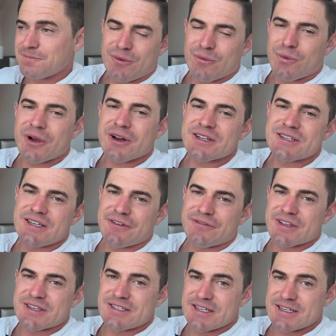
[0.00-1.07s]
We're gonna see if
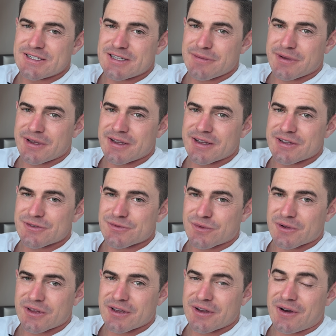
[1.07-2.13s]
this D C B is
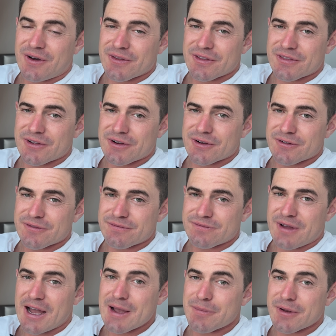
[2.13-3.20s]
really all that they're
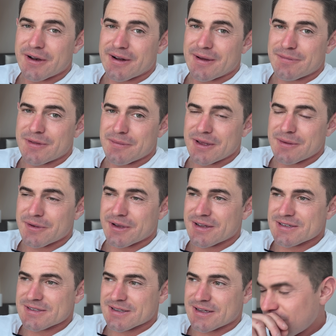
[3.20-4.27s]
hyping it up to be,
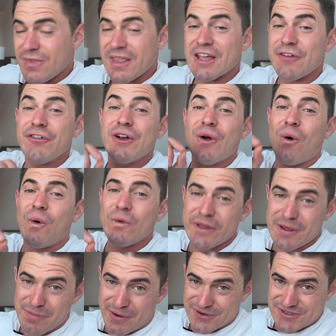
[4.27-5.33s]
because like, if it
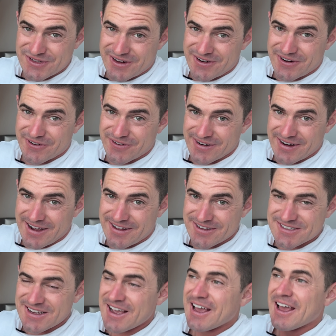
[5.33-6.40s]
only burns that one hundred gallons,